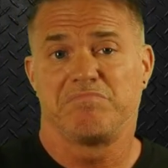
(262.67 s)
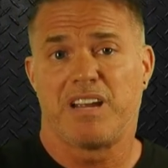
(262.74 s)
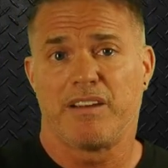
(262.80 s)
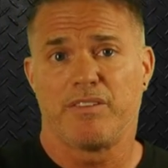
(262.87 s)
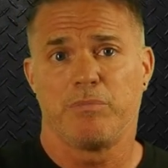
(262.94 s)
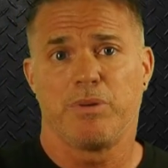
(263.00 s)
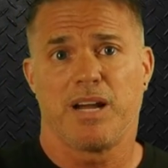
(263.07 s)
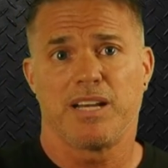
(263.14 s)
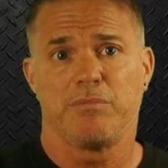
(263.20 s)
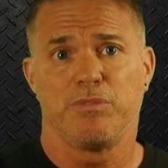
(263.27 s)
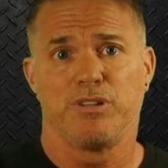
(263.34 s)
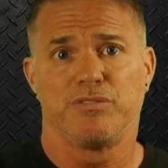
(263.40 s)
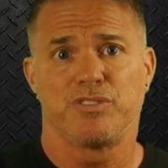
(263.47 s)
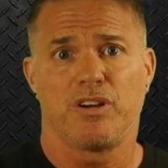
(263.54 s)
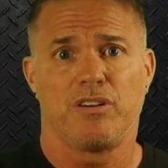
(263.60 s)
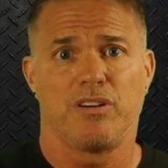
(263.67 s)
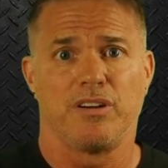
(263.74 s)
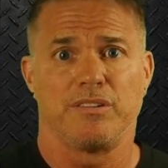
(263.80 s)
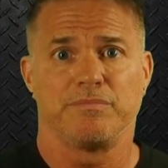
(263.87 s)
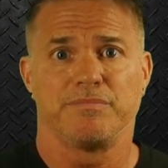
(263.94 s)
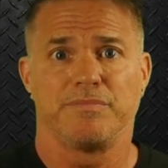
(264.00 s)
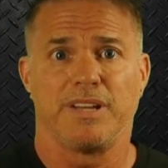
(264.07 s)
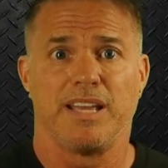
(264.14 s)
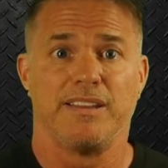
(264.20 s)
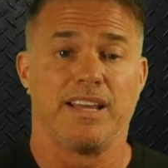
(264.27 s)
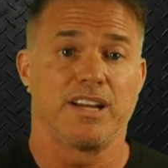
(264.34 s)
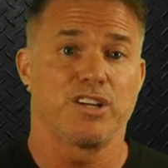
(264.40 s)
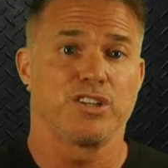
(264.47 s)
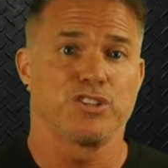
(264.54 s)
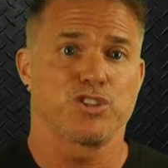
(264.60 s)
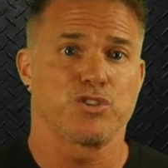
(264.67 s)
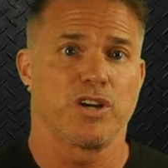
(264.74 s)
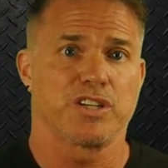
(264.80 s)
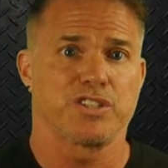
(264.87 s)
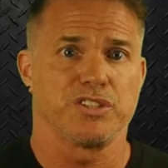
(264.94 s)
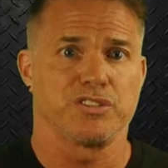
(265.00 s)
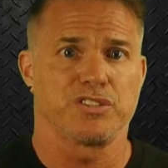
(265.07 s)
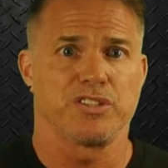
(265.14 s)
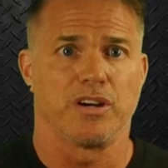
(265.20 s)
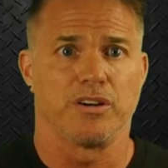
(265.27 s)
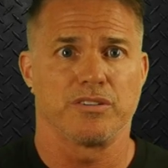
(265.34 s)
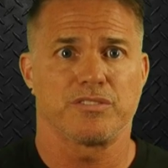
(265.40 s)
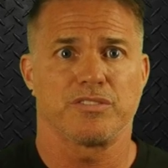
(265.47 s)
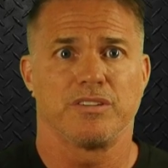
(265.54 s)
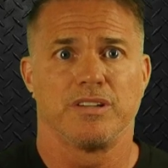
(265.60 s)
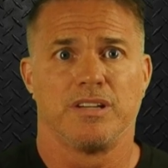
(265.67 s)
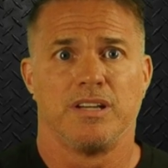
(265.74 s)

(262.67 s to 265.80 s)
Everybody moves on, and then construction starts.